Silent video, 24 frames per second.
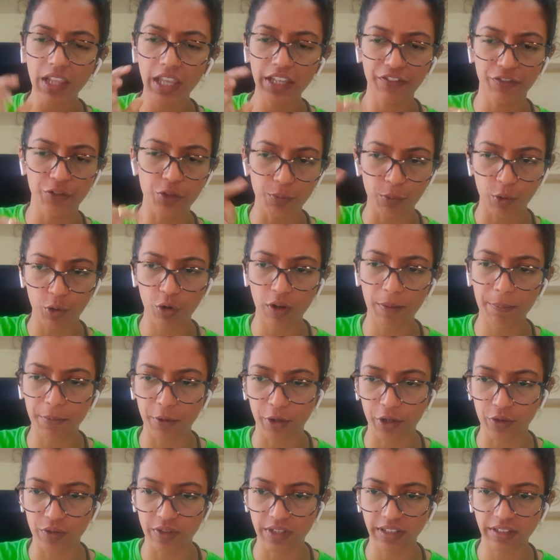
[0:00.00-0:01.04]
If tomorrow I'm
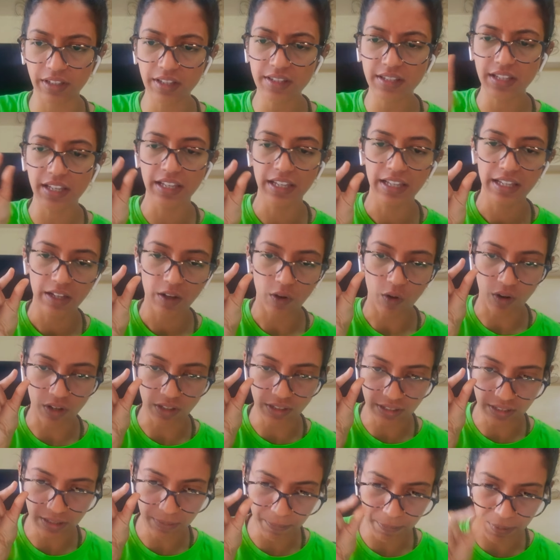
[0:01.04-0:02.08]
producing this,
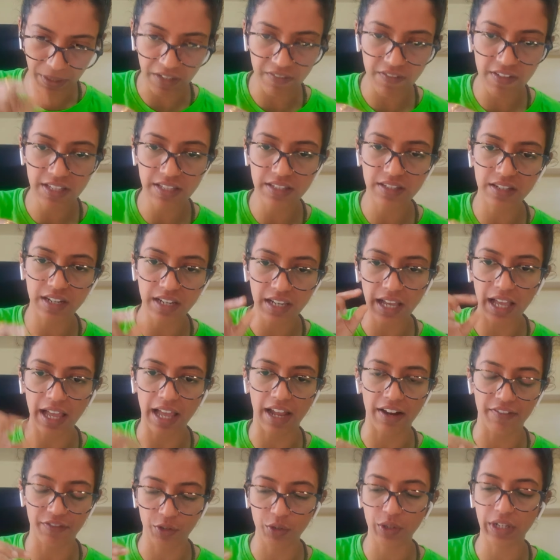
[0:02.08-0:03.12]
on the previous day I
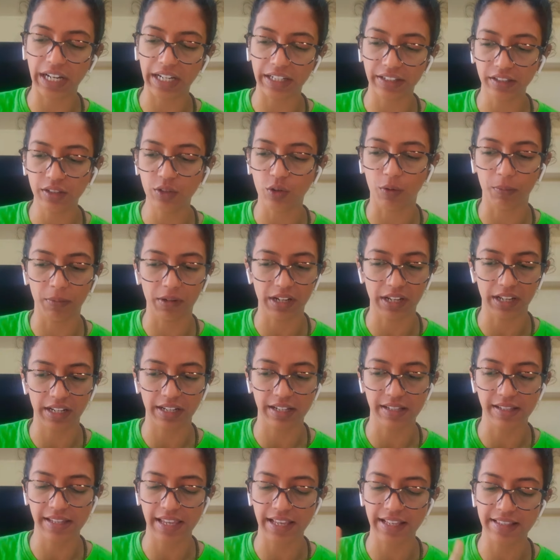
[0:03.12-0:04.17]
have to get the raw
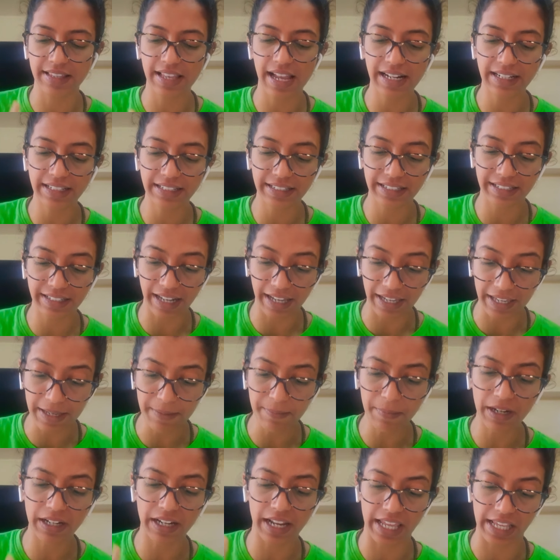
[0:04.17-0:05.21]
materials, exact
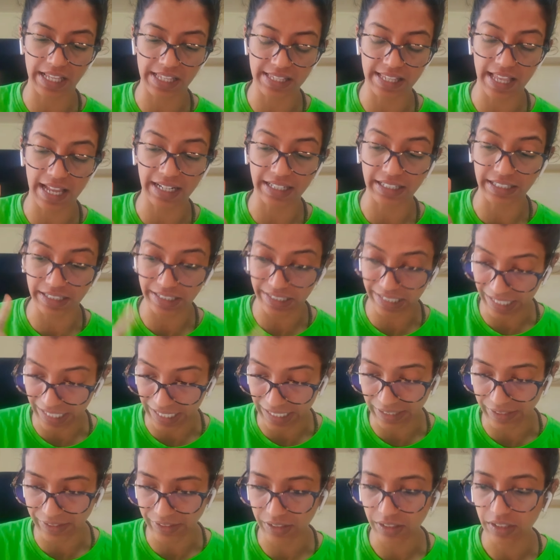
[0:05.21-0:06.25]
time and exact
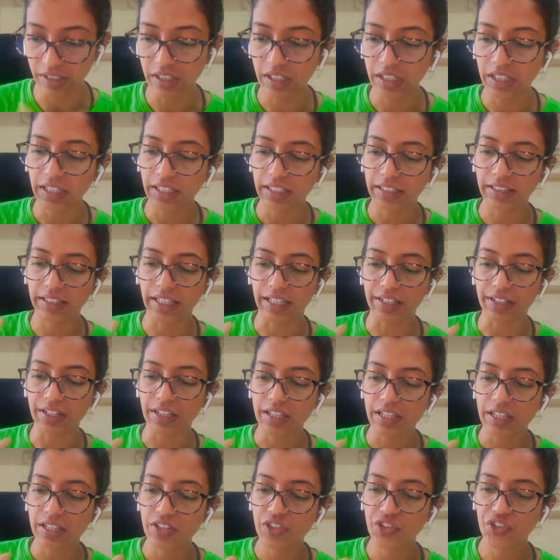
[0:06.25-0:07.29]
date. Then
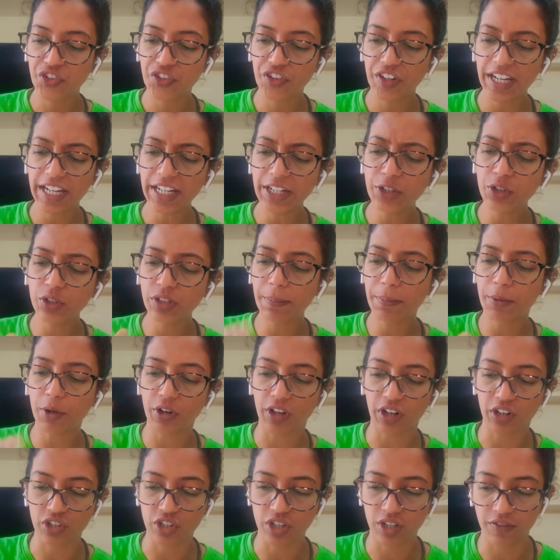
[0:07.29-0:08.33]
straight to the
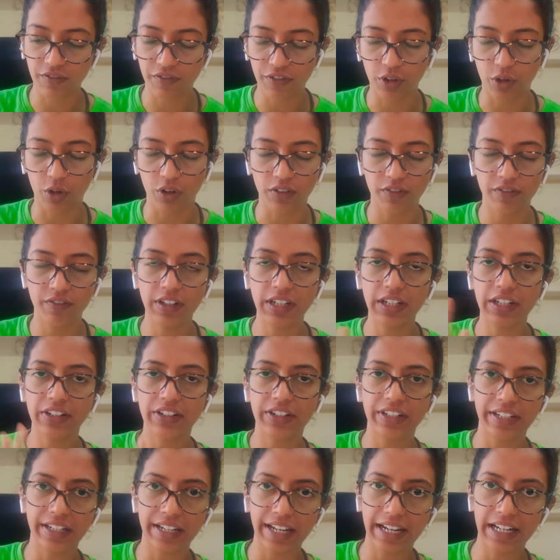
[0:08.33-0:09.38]
production floor. We'll
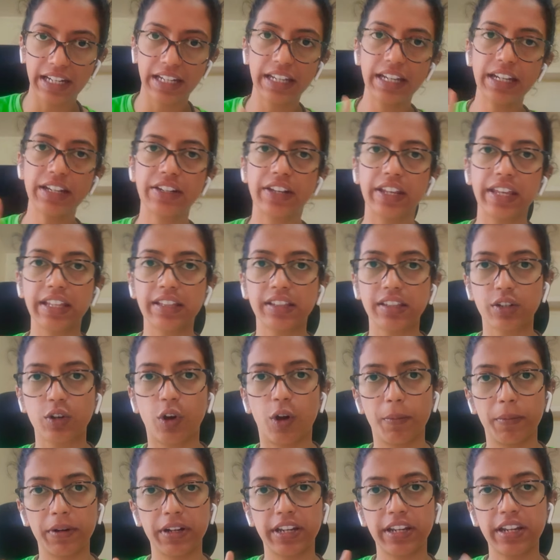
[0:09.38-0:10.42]
directly take the
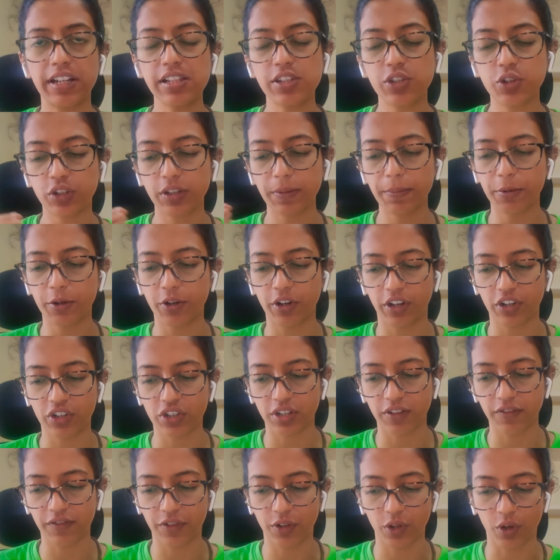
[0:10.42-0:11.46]
raw materials to the
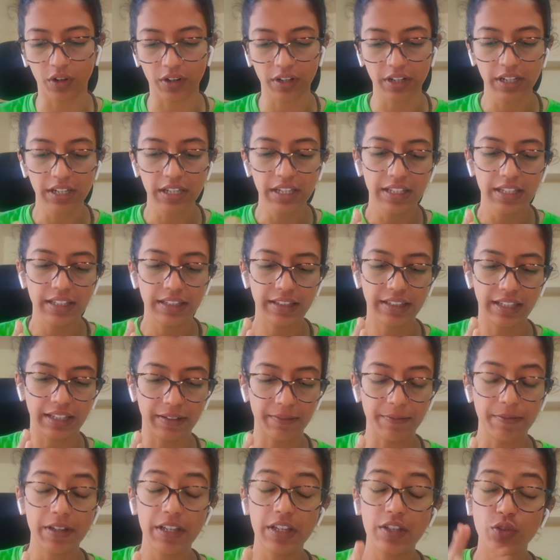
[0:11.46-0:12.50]
production floor.
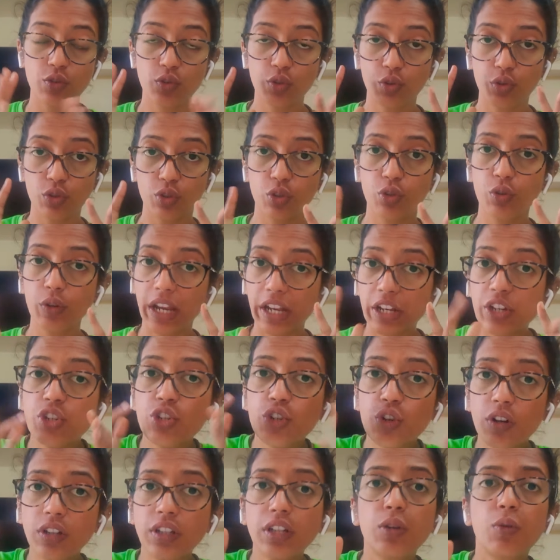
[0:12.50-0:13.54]
Then, so to
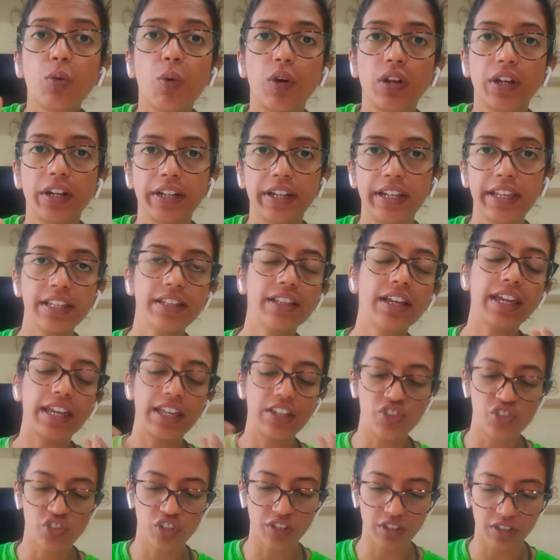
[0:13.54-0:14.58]
ensure the quality, the
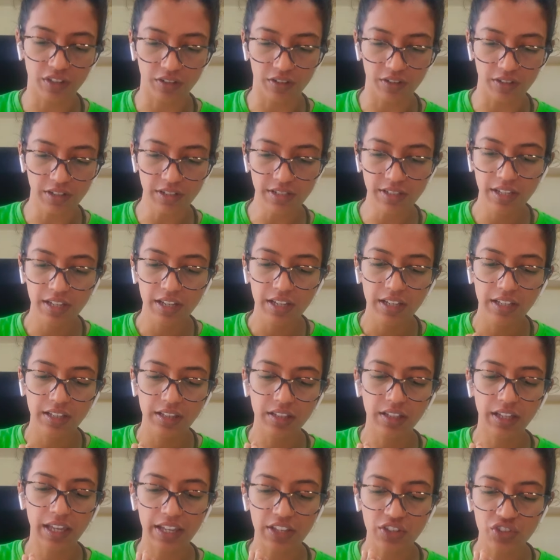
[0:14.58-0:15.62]

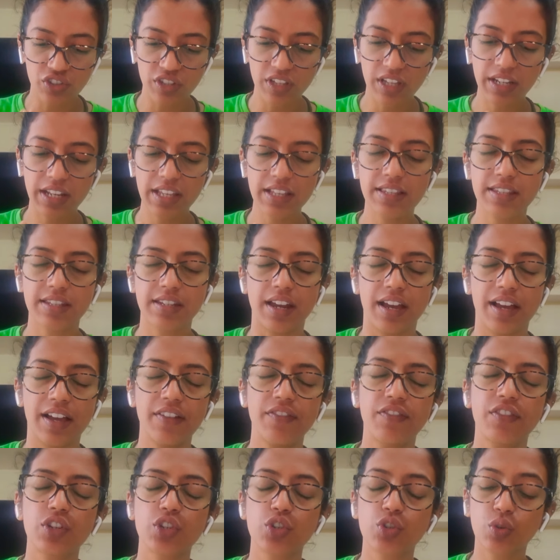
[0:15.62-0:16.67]
engineering
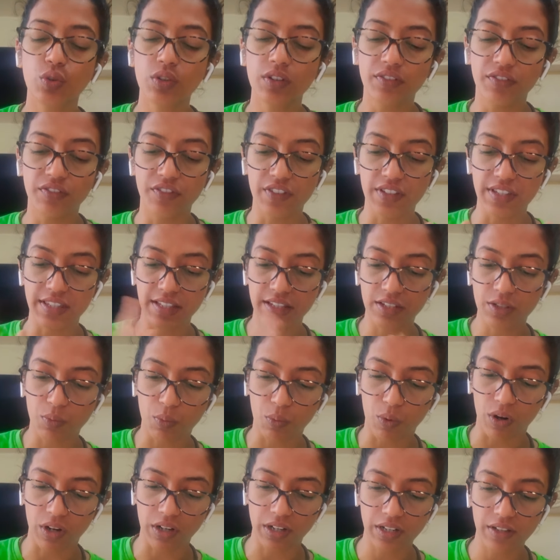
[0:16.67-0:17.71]
staff should visit
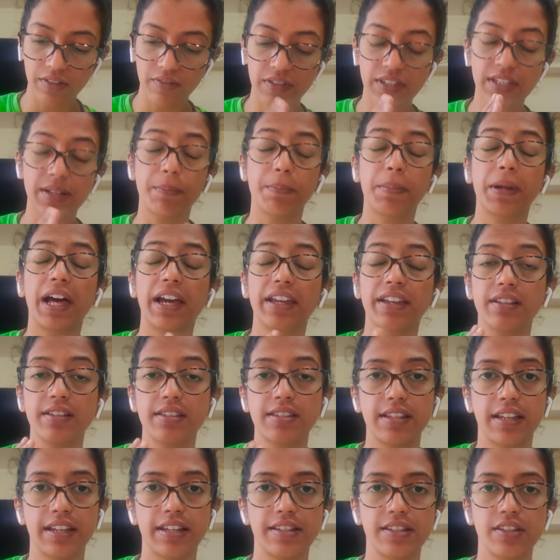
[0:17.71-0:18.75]
what? Supplier
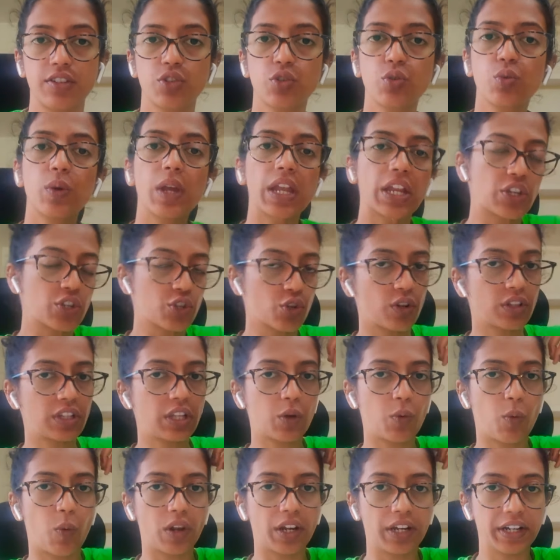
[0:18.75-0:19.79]
sites. To ensure the
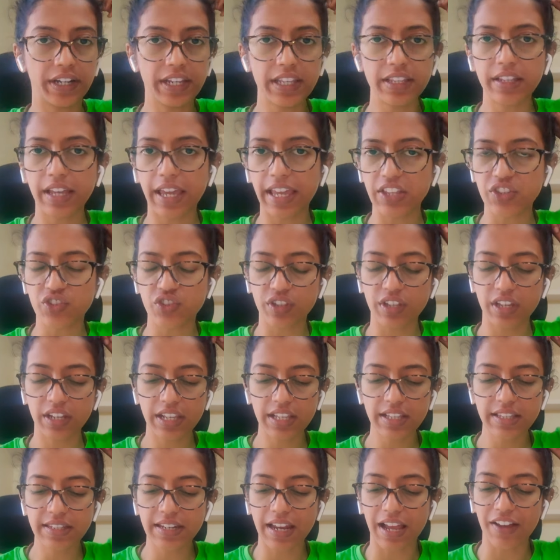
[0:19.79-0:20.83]
quality, the
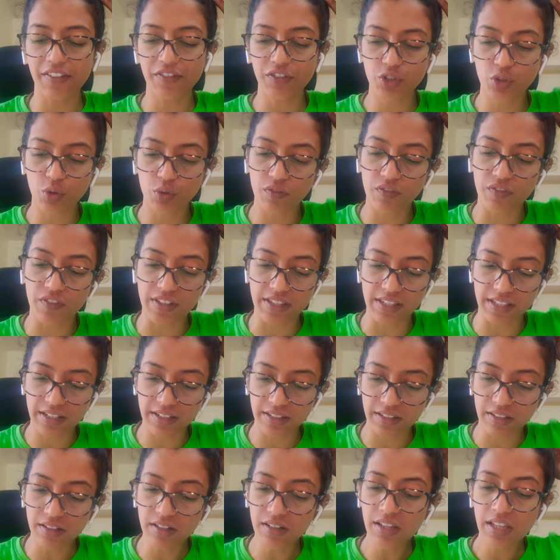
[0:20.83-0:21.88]
engineering staff should
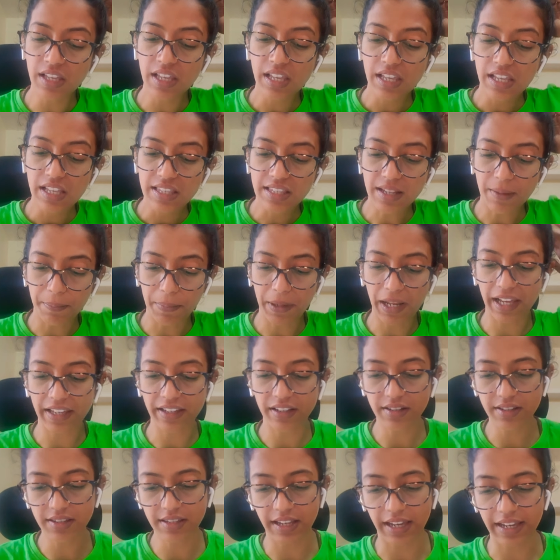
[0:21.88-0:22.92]
visit the
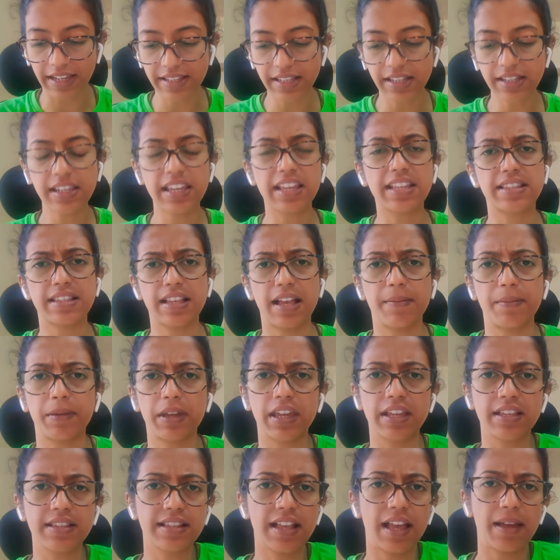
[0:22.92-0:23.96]
supplier sites and
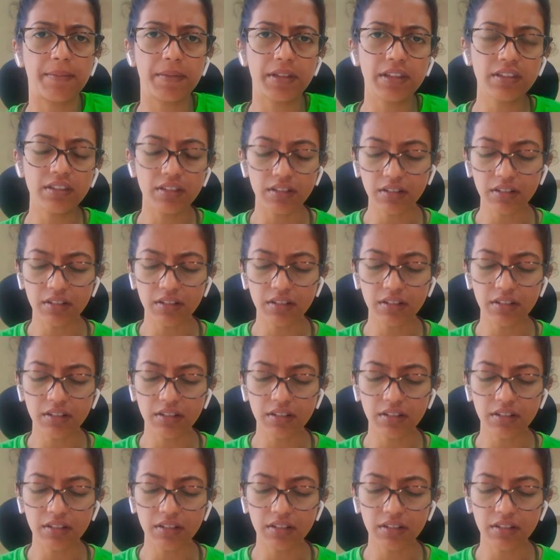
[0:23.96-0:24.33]
examine